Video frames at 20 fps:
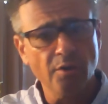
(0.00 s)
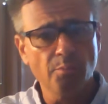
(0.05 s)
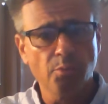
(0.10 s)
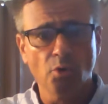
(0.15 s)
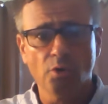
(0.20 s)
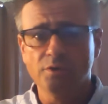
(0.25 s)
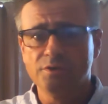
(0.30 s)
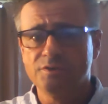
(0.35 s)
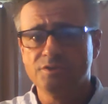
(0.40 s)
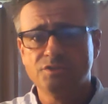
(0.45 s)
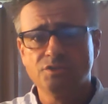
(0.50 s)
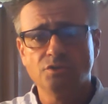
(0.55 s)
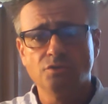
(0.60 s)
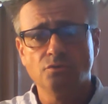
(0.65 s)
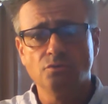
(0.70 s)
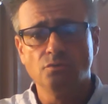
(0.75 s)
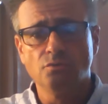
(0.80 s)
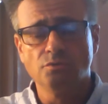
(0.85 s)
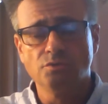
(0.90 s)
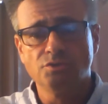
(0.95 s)
important
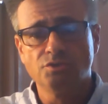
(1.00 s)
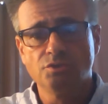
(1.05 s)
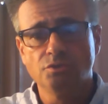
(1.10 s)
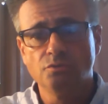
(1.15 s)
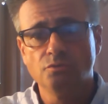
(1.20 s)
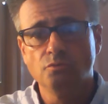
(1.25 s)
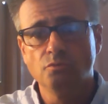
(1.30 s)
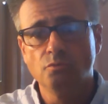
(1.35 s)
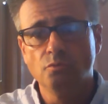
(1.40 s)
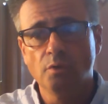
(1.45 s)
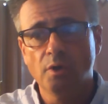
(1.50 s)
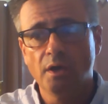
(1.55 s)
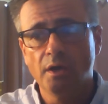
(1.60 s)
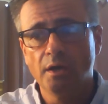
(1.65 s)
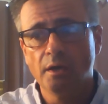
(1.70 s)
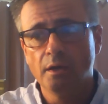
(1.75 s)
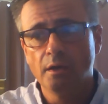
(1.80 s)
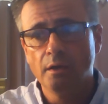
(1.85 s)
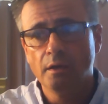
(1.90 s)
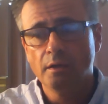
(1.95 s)
to
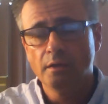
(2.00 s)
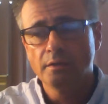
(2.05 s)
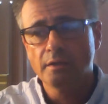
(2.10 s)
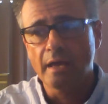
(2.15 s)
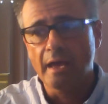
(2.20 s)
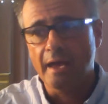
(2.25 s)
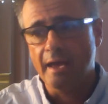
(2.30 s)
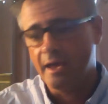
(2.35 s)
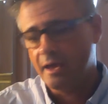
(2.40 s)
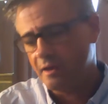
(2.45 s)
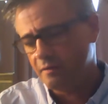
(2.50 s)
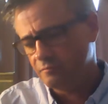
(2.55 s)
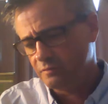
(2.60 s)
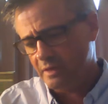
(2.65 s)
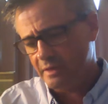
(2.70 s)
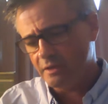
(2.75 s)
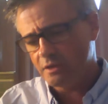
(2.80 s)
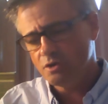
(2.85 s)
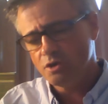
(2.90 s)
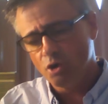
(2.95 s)
have
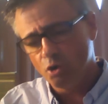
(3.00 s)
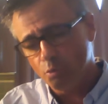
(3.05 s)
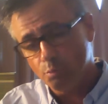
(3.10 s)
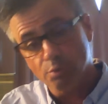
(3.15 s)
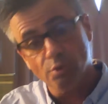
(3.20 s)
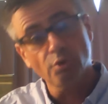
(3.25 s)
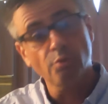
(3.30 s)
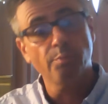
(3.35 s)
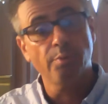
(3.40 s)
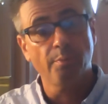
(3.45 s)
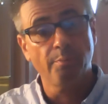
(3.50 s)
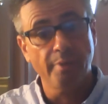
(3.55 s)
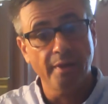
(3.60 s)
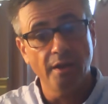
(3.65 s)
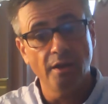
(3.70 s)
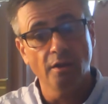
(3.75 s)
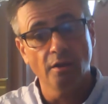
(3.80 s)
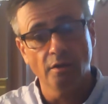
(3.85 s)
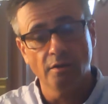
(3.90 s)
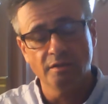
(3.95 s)
like a notebook
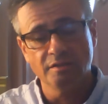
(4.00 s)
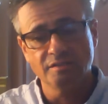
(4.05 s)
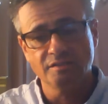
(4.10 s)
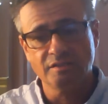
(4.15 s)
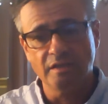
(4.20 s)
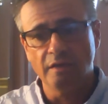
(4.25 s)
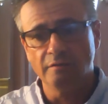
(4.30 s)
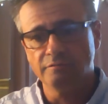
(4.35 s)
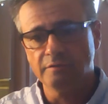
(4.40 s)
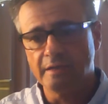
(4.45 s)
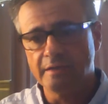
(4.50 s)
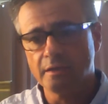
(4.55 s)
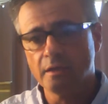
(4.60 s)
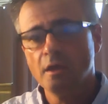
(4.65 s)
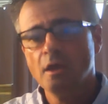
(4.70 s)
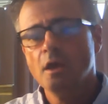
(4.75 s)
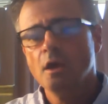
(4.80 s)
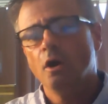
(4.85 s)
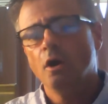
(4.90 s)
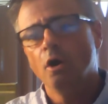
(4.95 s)
prepared and stuff like,
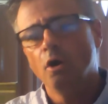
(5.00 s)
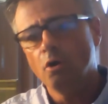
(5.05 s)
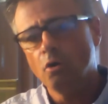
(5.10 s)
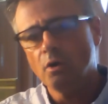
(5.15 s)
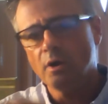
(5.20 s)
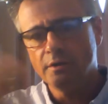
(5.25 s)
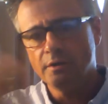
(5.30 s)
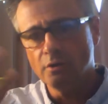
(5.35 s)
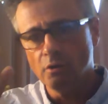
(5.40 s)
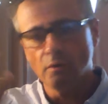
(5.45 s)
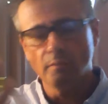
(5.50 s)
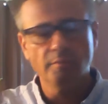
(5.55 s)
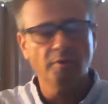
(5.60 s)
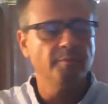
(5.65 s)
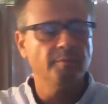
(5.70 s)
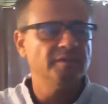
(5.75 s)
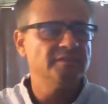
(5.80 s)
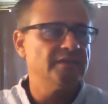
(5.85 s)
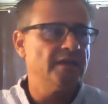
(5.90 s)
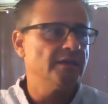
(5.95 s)
oh, I know I'm going to
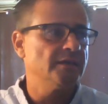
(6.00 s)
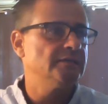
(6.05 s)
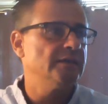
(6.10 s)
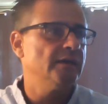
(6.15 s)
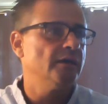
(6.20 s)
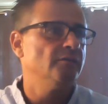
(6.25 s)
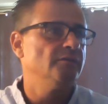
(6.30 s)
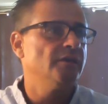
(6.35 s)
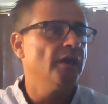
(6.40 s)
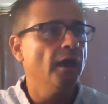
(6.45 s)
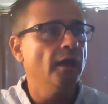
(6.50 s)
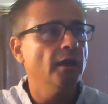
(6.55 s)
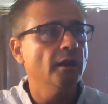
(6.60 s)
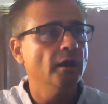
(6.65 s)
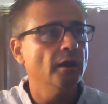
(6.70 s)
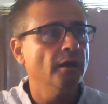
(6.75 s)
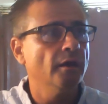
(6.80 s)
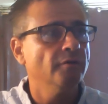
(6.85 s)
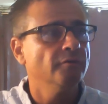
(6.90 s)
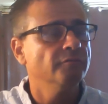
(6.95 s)
be taking down
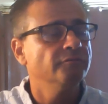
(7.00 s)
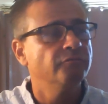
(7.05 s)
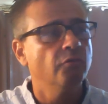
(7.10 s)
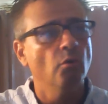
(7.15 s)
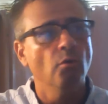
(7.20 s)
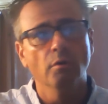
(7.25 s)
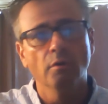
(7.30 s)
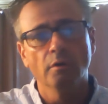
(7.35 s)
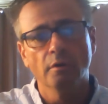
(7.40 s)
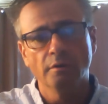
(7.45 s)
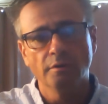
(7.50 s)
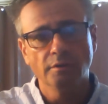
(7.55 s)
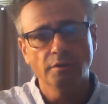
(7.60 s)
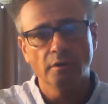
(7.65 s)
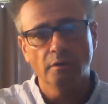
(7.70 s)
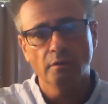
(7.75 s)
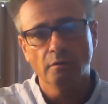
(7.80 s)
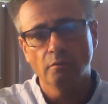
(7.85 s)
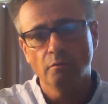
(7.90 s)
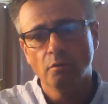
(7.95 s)
data for,
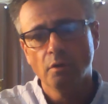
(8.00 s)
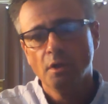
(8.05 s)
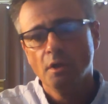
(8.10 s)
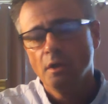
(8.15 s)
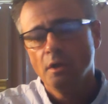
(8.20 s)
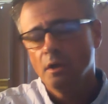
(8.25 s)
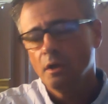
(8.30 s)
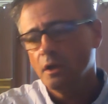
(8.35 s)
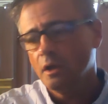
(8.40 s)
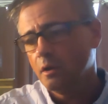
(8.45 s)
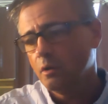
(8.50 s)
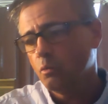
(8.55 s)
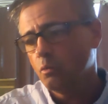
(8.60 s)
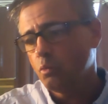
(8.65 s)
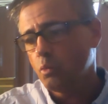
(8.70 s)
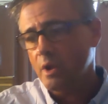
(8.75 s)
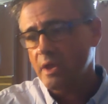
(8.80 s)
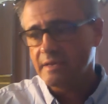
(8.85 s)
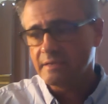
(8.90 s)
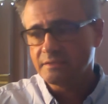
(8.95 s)

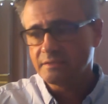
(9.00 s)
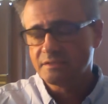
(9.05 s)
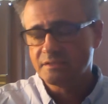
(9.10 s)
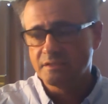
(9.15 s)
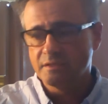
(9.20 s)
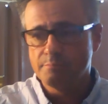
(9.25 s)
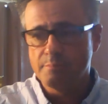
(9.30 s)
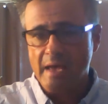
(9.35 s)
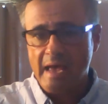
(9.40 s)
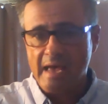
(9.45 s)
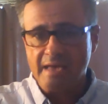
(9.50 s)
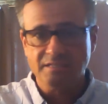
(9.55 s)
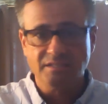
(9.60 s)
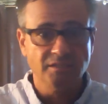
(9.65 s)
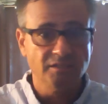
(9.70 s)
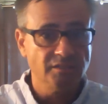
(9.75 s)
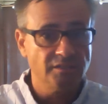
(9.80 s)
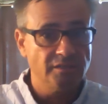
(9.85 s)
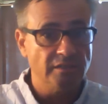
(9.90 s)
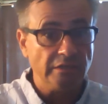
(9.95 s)
weights and
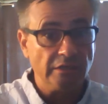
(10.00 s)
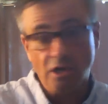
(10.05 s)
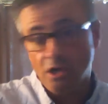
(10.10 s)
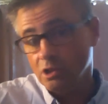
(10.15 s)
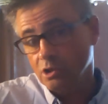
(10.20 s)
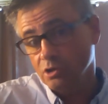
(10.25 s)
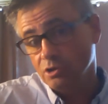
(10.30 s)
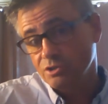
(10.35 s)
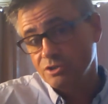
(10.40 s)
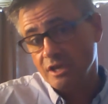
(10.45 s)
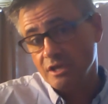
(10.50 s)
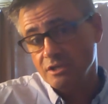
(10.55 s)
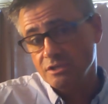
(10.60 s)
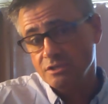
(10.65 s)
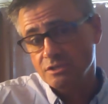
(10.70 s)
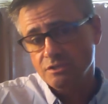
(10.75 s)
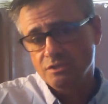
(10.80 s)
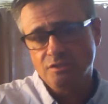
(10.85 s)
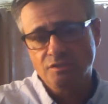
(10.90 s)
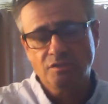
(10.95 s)
masses and color
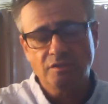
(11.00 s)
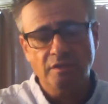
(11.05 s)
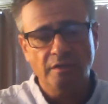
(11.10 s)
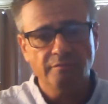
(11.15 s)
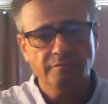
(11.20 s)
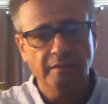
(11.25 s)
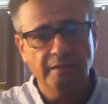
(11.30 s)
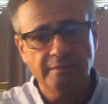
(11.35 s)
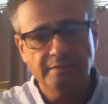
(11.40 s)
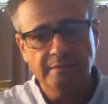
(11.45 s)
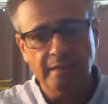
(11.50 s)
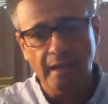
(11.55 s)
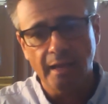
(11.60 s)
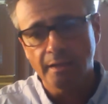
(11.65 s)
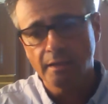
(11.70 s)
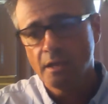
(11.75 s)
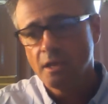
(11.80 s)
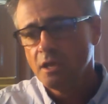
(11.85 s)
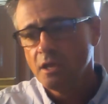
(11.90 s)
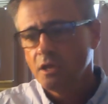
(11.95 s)
changes and stuff like
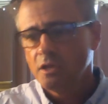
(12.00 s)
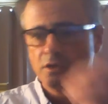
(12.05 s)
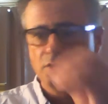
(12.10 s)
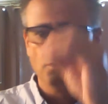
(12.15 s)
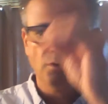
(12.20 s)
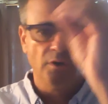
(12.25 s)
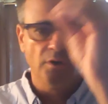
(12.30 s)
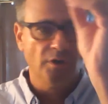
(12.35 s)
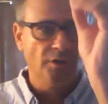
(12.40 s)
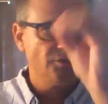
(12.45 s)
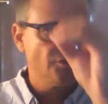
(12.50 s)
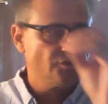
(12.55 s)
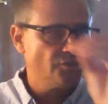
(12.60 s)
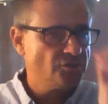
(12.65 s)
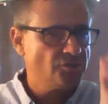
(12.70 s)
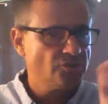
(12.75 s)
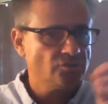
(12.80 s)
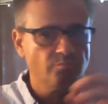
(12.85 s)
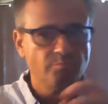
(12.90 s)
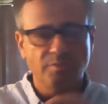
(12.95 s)
that. You don't want to
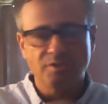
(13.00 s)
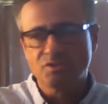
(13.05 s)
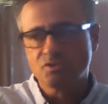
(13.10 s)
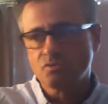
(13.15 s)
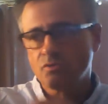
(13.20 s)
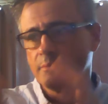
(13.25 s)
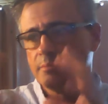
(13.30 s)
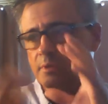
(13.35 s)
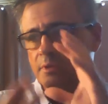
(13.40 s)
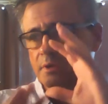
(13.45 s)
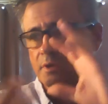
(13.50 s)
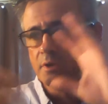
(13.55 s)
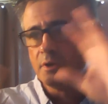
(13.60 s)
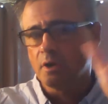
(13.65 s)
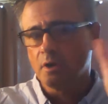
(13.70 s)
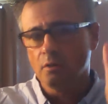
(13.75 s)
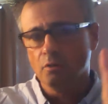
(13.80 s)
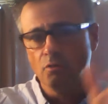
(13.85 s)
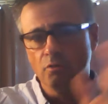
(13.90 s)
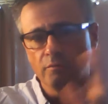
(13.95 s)
just be scribbling it
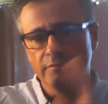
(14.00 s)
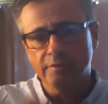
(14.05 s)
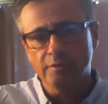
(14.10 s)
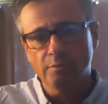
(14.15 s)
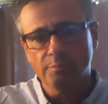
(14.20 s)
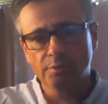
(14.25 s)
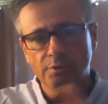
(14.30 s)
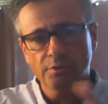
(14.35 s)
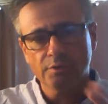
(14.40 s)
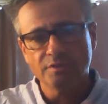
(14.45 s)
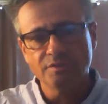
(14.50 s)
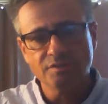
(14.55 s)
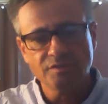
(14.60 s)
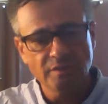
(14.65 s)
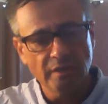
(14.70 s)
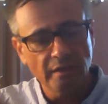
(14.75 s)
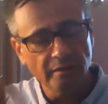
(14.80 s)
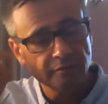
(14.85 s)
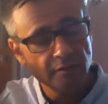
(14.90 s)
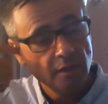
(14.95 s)
all over your book and
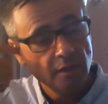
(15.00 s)
stuff.